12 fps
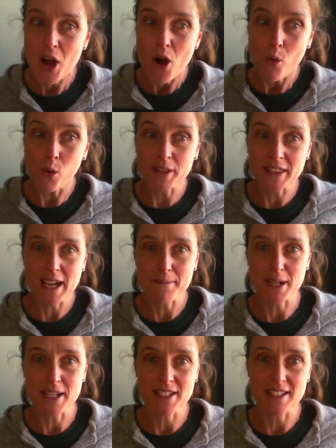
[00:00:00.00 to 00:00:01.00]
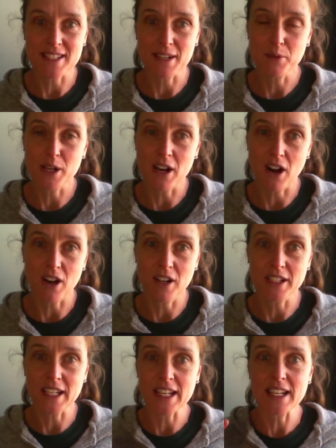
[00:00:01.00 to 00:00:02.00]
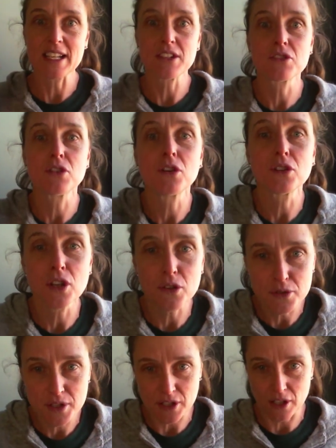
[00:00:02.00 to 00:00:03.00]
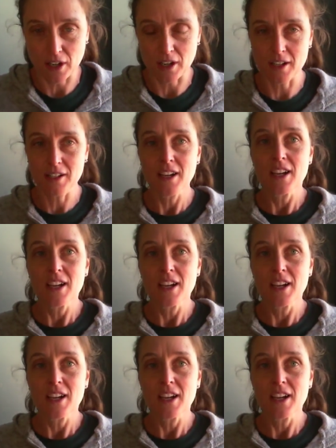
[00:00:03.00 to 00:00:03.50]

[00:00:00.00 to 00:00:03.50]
what that means is that we are getting closer